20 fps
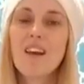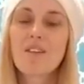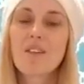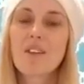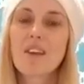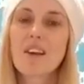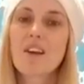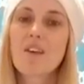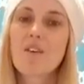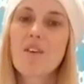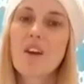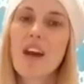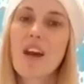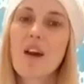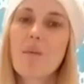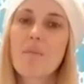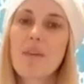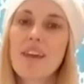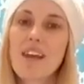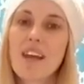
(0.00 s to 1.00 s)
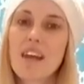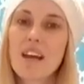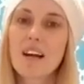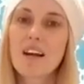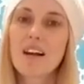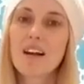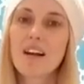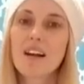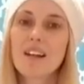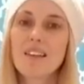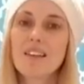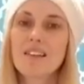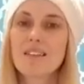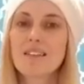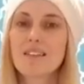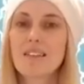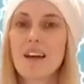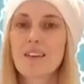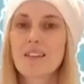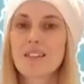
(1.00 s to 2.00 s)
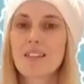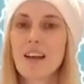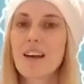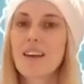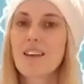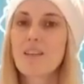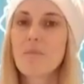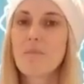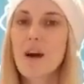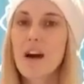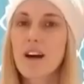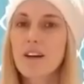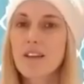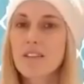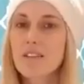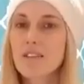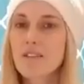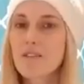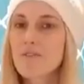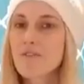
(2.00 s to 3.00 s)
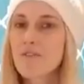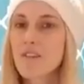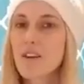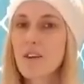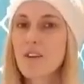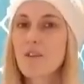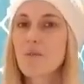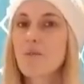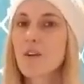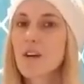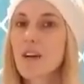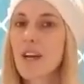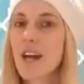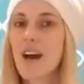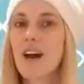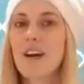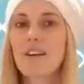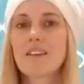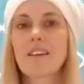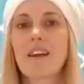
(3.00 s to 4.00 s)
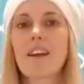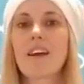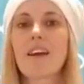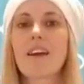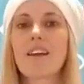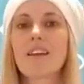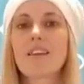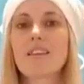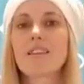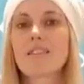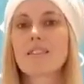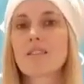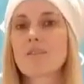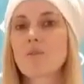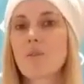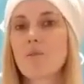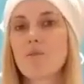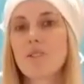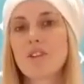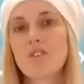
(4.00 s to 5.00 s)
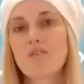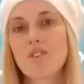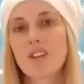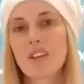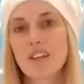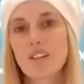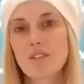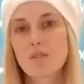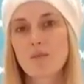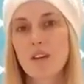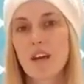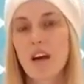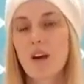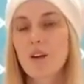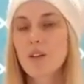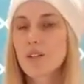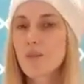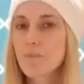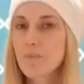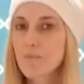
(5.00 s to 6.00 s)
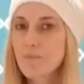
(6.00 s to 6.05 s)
we think, okay, I'm here and this is outside of the box of, workout, and this is what I'm gonna do for the next 3 hours.